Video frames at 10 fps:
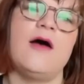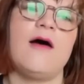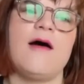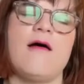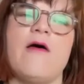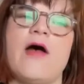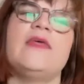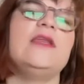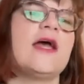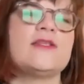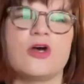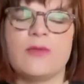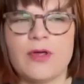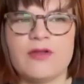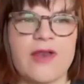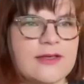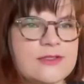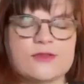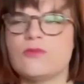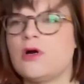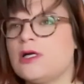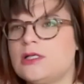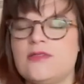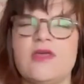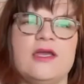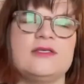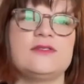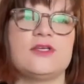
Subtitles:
And then it has a couple of like smart things,